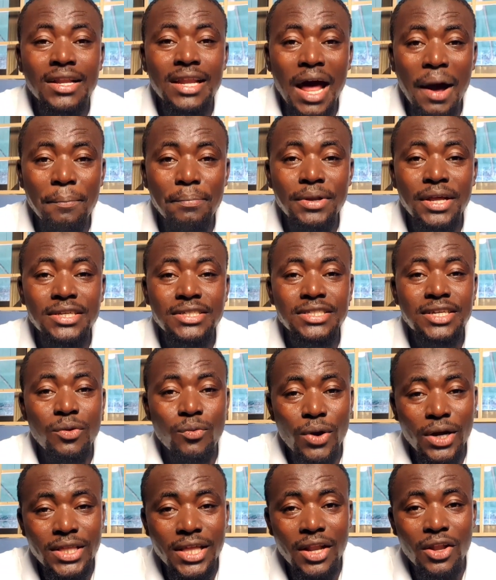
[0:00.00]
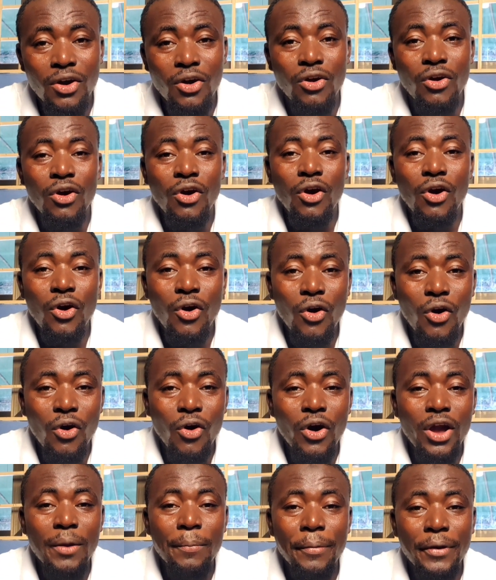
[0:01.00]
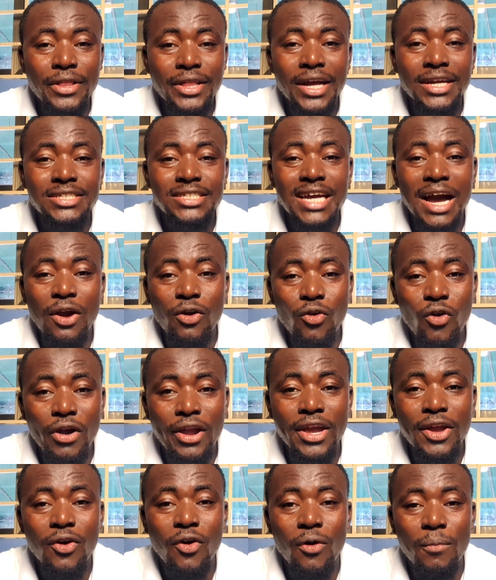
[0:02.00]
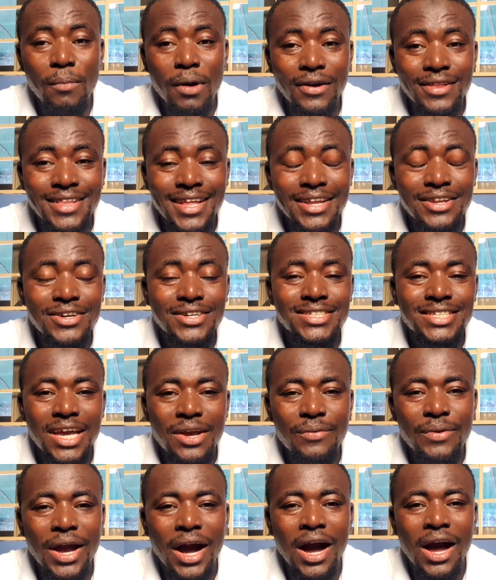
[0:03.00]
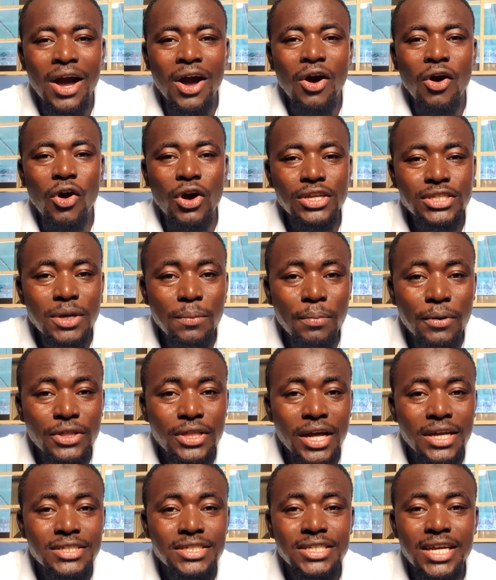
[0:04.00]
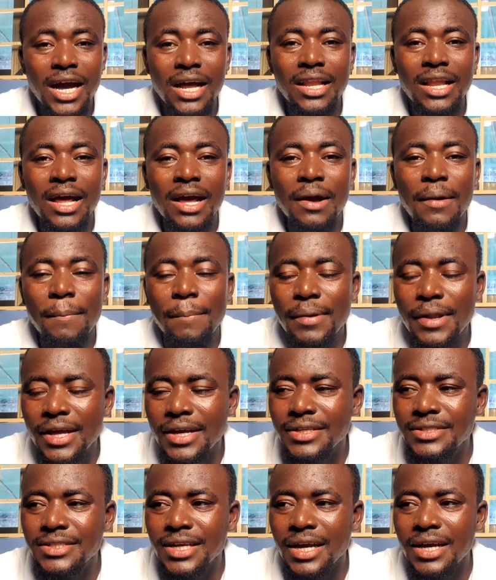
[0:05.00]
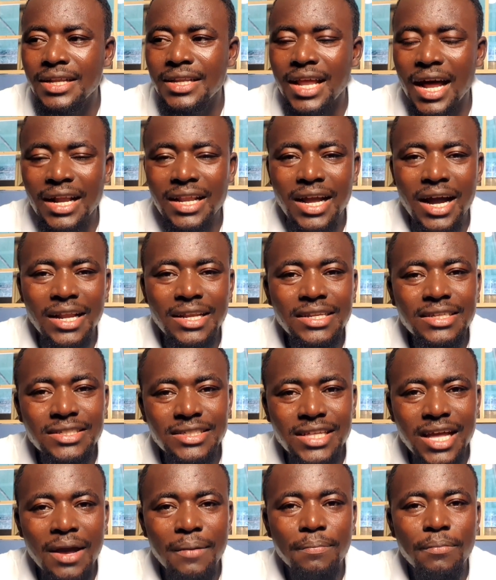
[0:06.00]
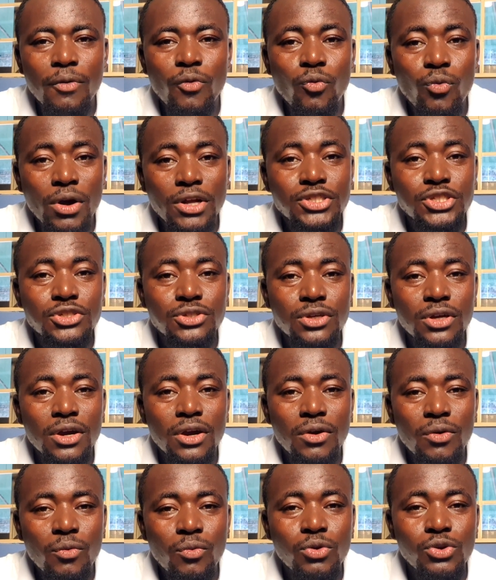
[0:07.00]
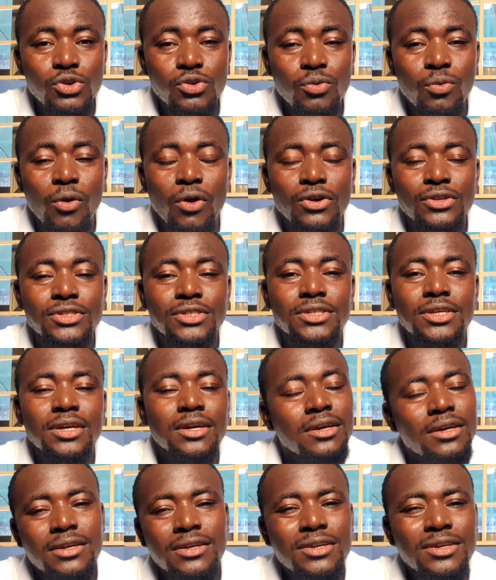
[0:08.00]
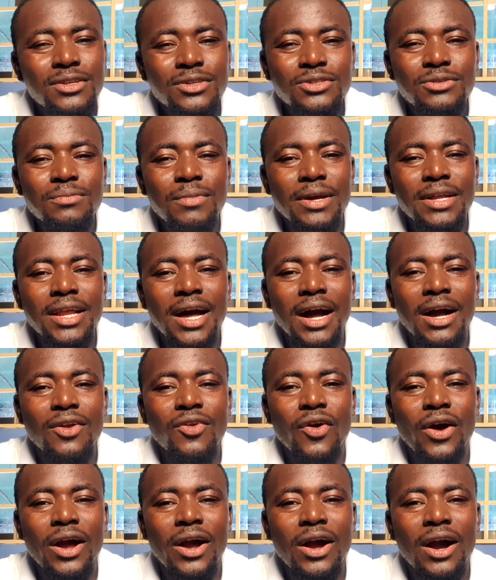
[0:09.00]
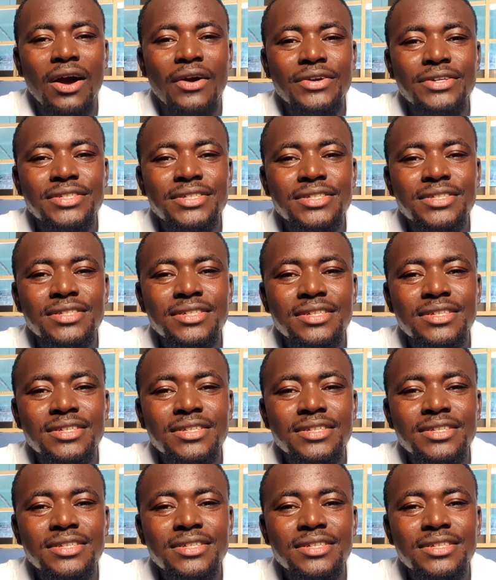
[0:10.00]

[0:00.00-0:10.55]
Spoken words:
that place is a waterlogged or a potential rocky or mountainous area, or is a potential place that can disturb what you want. You need to make that kind of inquiries.